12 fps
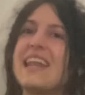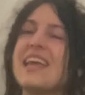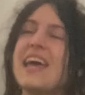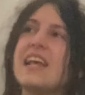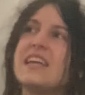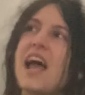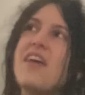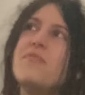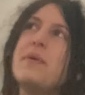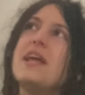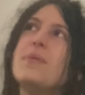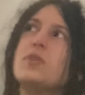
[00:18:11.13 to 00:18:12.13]
And again, like,
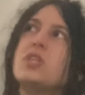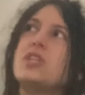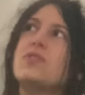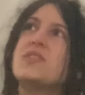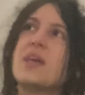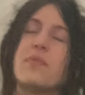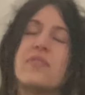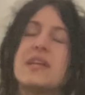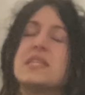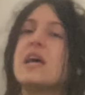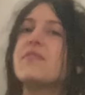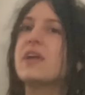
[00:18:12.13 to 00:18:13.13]
I've been able to do some of
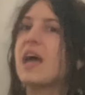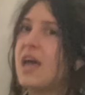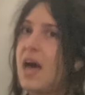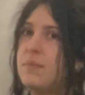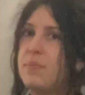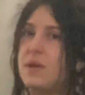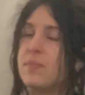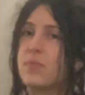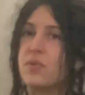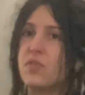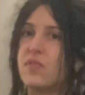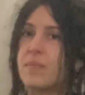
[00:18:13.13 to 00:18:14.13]
that stuff. Like, I have been
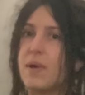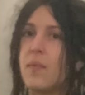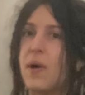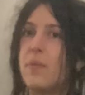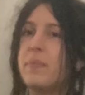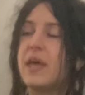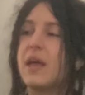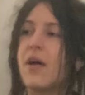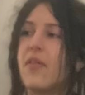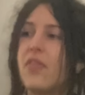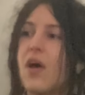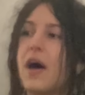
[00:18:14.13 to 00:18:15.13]
improving my well-being
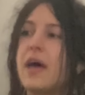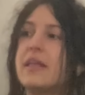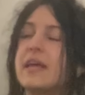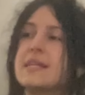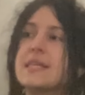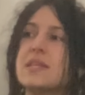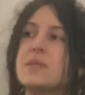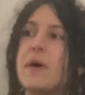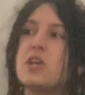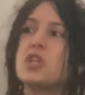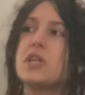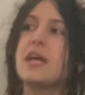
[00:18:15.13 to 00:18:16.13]
a lot, like,
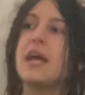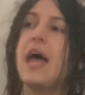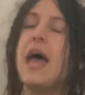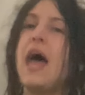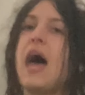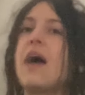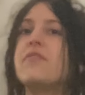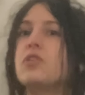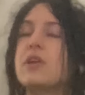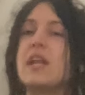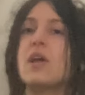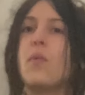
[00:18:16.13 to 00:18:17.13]
especially
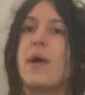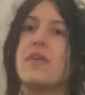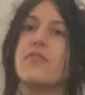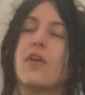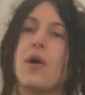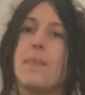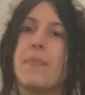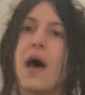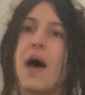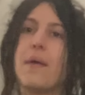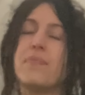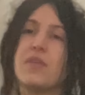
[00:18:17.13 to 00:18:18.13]
after getting away from
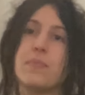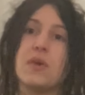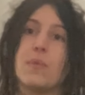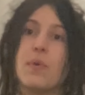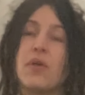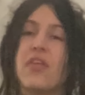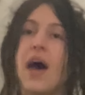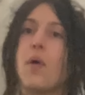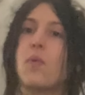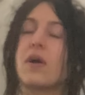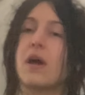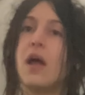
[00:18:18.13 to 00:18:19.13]
the people
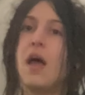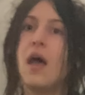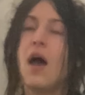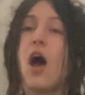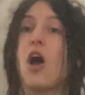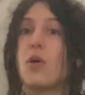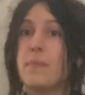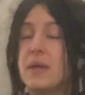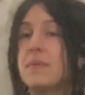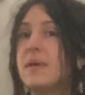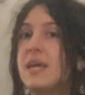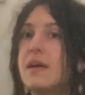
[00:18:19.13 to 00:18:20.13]
that were
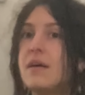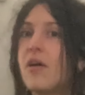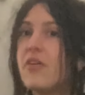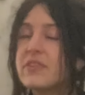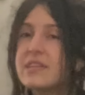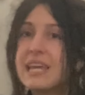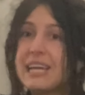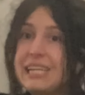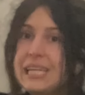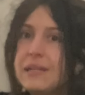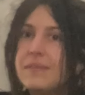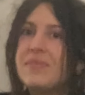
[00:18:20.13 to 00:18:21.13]
harming me all the
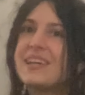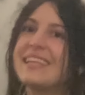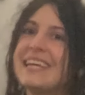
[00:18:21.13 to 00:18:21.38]
time.